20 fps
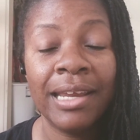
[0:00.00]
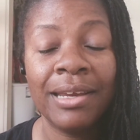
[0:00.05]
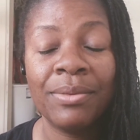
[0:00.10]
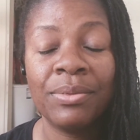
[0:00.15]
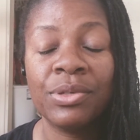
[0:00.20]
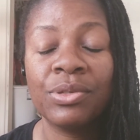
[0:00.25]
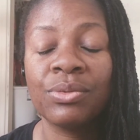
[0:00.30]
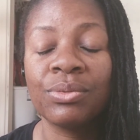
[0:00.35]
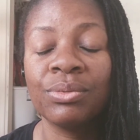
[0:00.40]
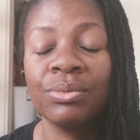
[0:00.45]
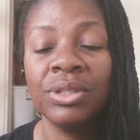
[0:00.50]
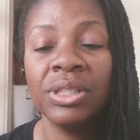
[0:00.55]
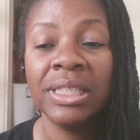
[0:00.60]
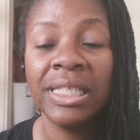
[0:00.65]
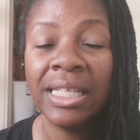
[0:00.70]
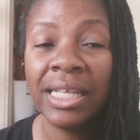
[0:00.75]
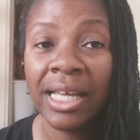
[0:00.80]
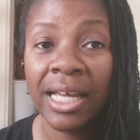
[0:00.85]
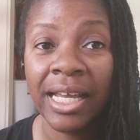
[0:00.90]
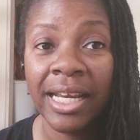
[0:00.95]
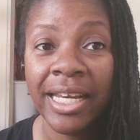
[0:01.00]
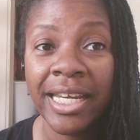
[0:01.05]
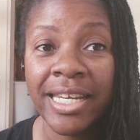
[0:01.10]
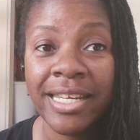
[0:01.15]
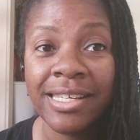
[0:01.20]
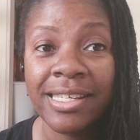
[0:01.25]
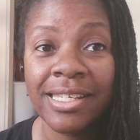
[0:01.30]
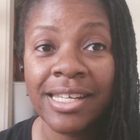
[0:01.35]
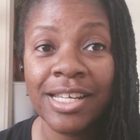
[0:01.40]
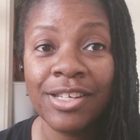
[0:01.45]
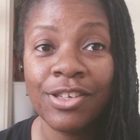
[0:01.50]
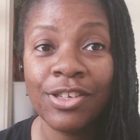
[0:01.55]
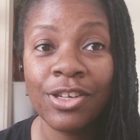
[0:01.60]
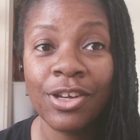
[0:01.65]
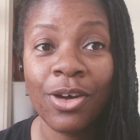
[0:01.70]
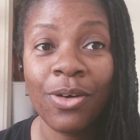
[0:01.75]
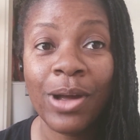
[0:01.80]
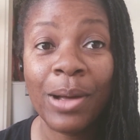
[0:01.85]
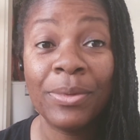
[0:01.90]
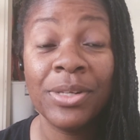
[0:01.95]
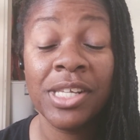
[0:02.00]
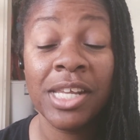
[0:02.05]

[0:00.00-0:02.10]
It was really nice. And so I was